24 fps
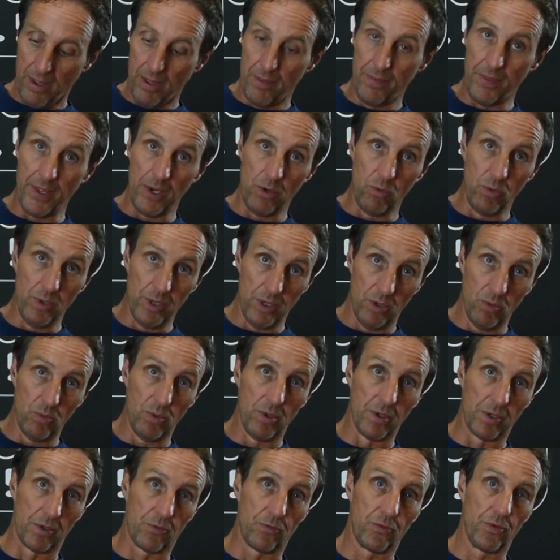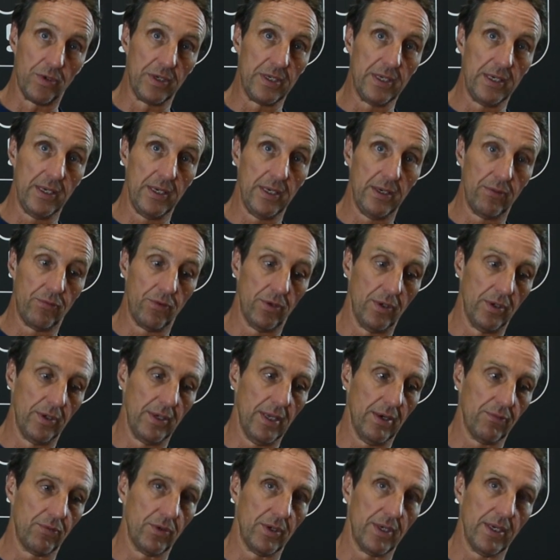They will work for
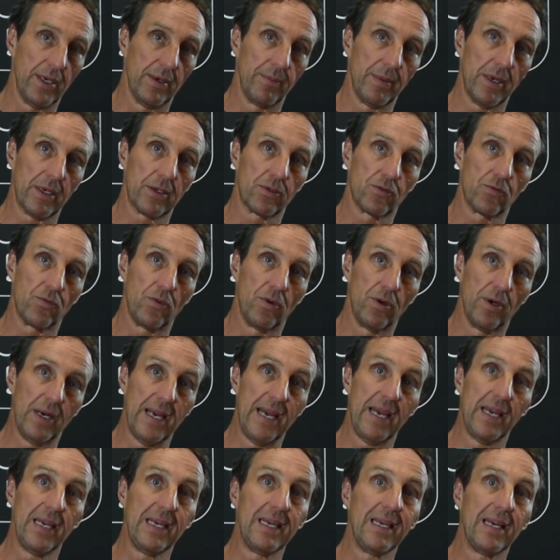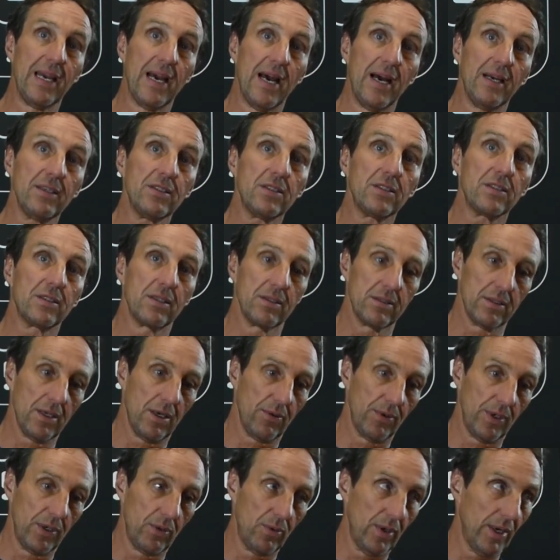DMX. For AES, does
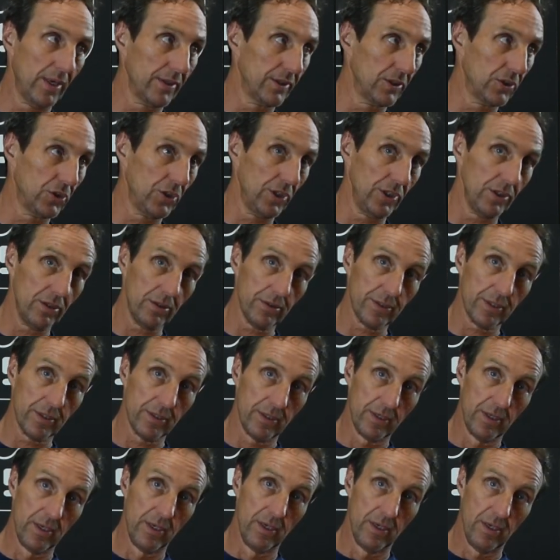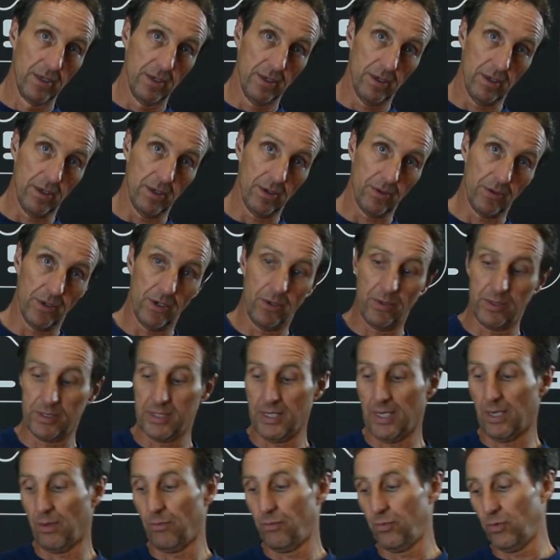not require the shield, although it's
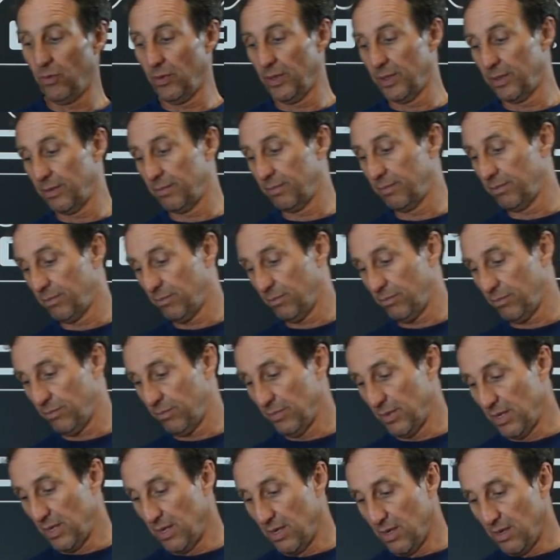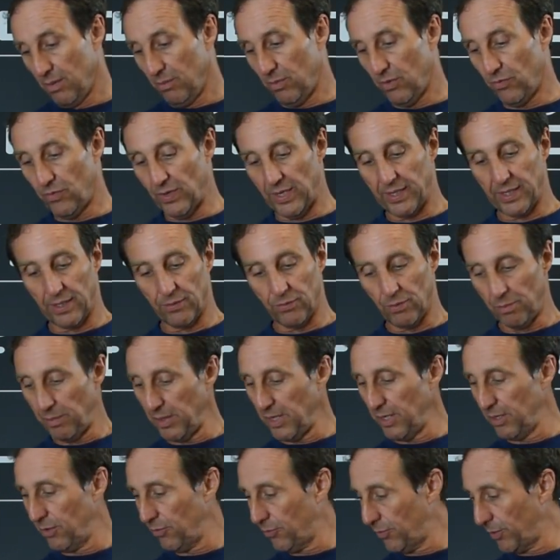helpful in preventing it from
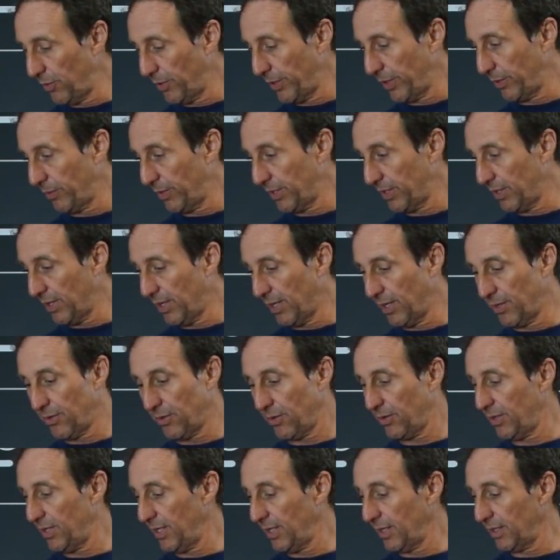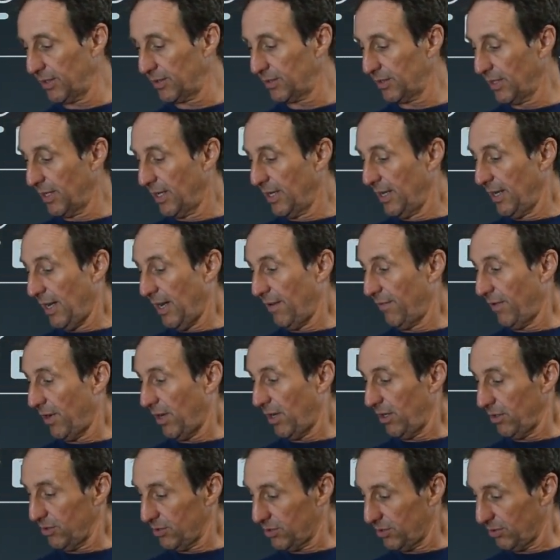interfering with other things. I've
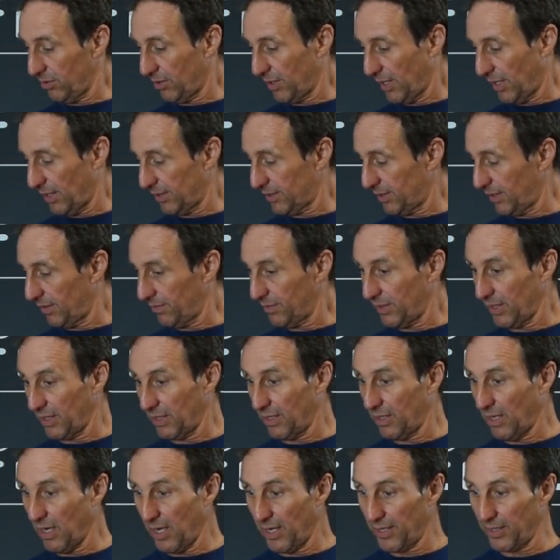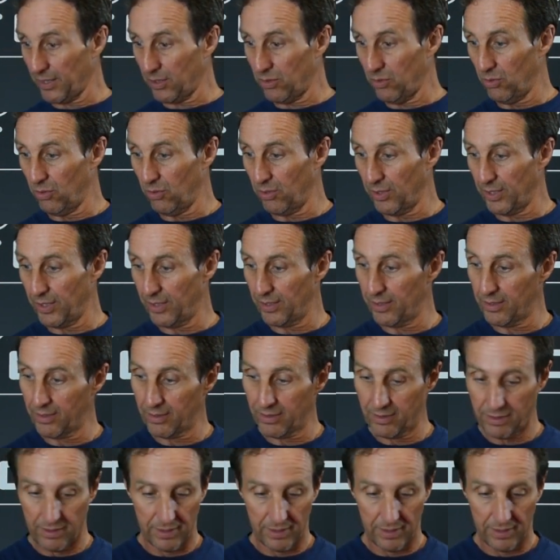also got something kind of cool here.